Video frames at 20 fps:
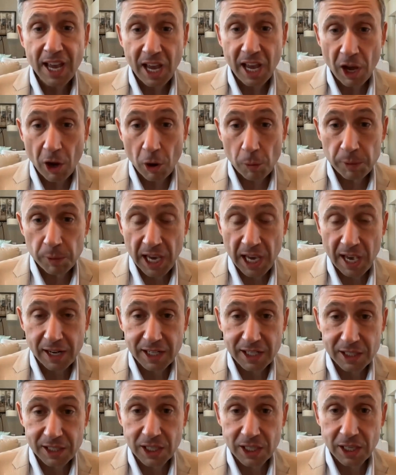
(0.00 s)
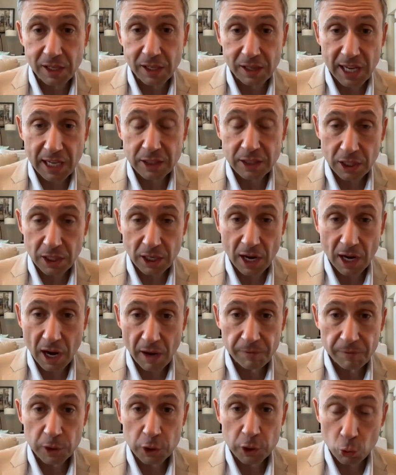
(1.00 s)
help candidates get elected to
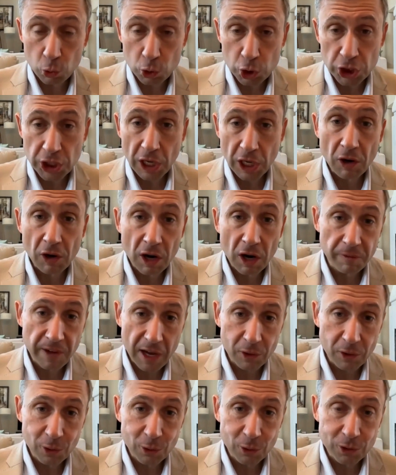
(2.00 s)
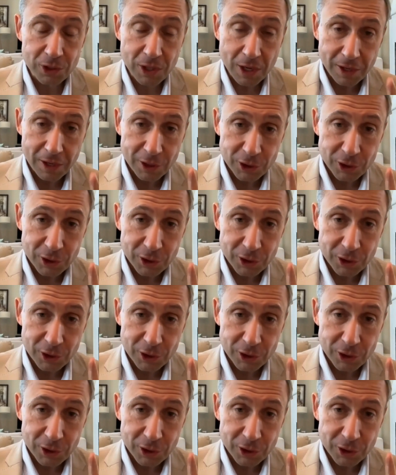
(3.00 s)
office who share our values,